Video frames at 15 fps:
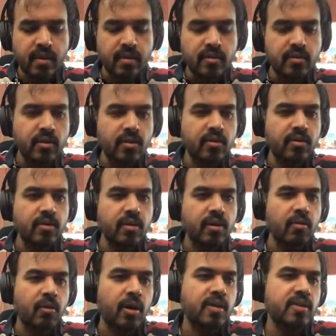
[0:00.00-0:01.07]
So
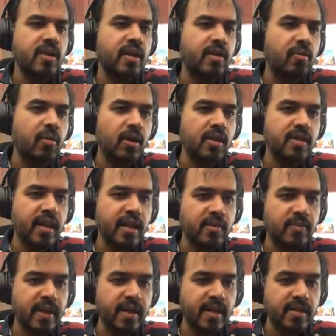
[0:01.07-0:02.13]
what is that? What is our
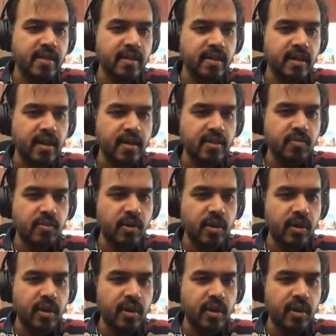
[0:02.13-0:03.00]
expectation at this point,